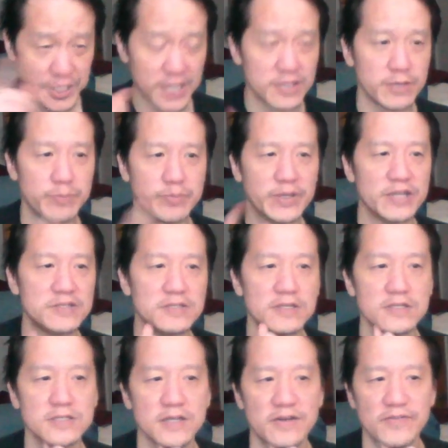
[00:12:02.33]
the basics
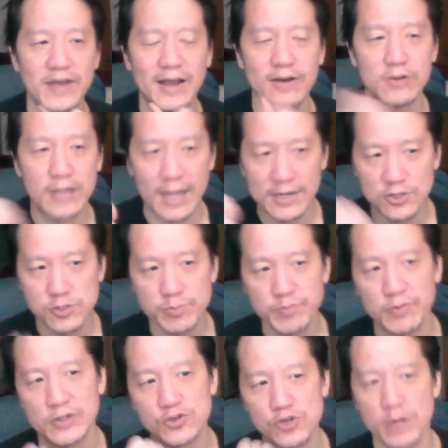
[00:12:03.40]
of how
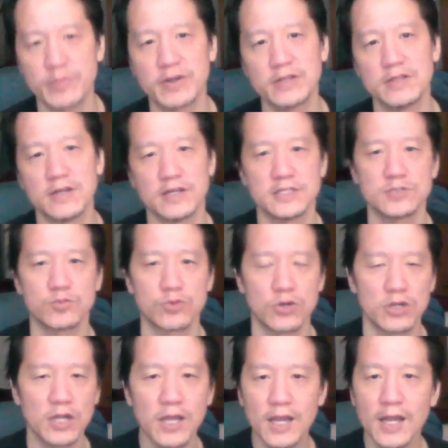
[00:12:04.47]
entropic lines
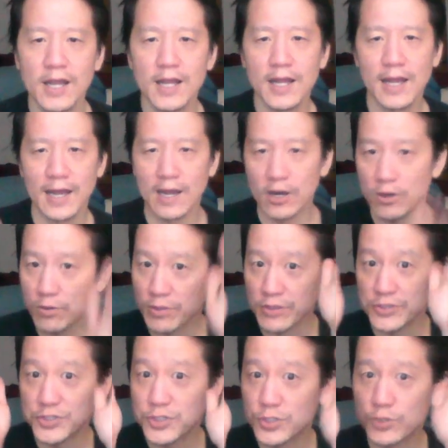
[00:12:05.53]
work, how
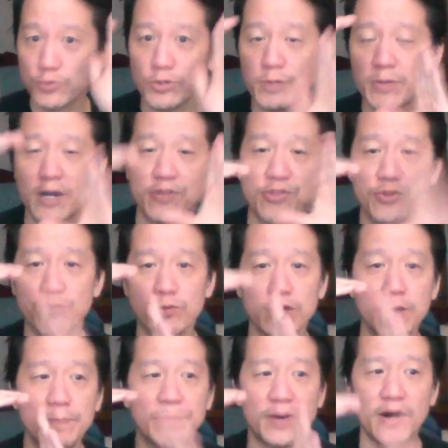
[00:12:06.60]
this
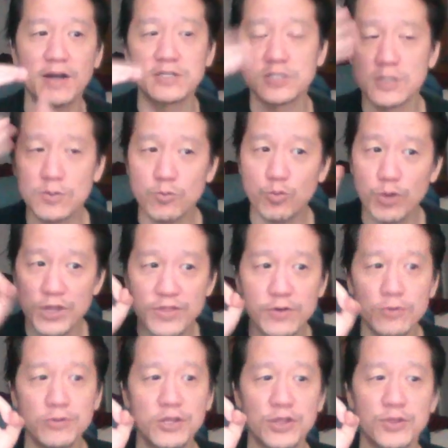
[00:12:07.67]
3x3 box with
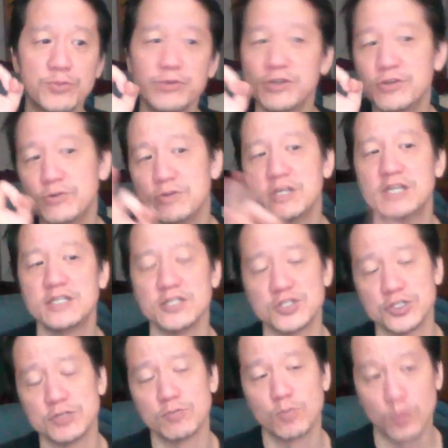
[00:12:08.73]
only 3 unique
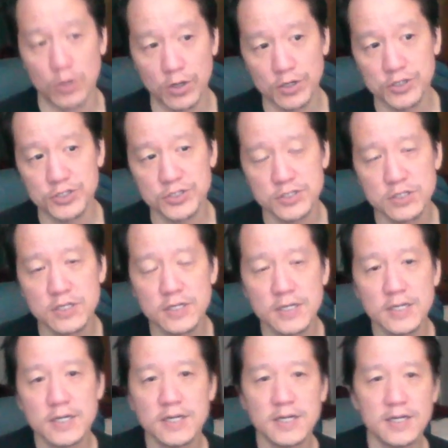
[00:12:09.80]
digit works,
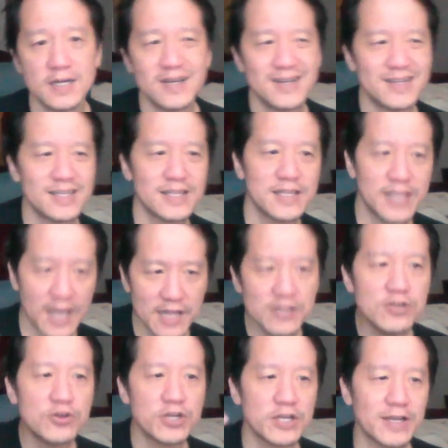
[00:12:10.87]
then
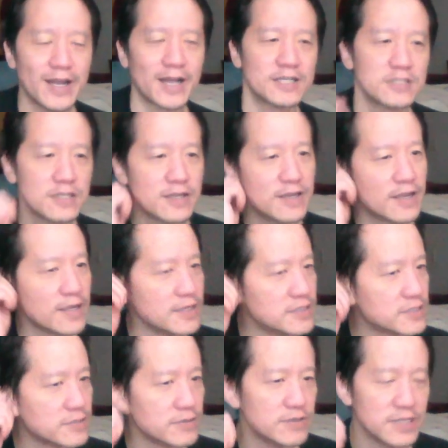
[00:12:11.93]
you can actually,
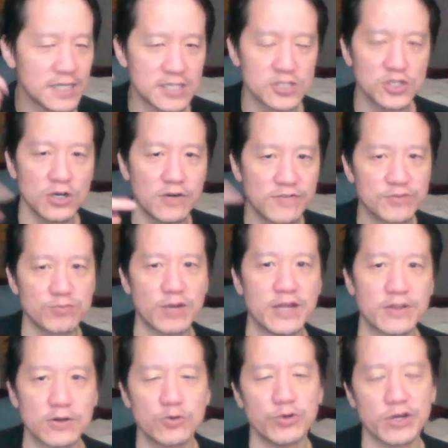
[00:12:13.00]
it solves rather
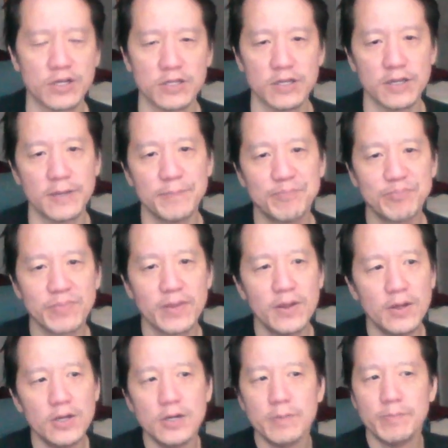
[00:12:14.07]
quickly.
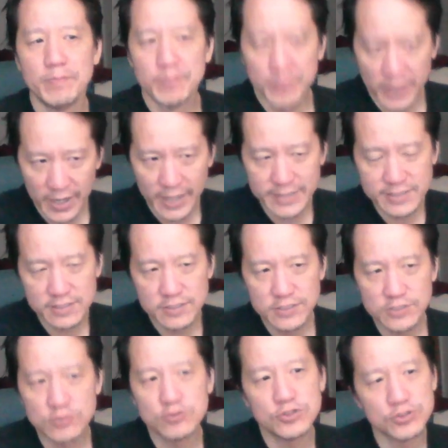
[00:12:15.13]
But
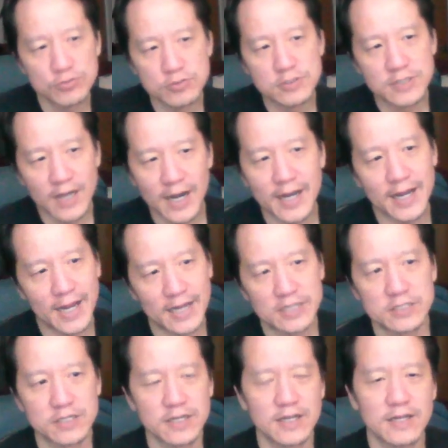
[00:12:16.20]
you do not
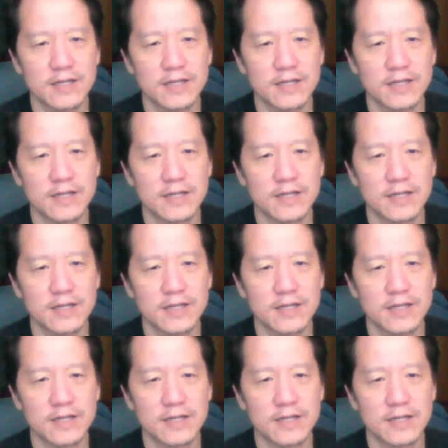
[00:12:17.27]
actually,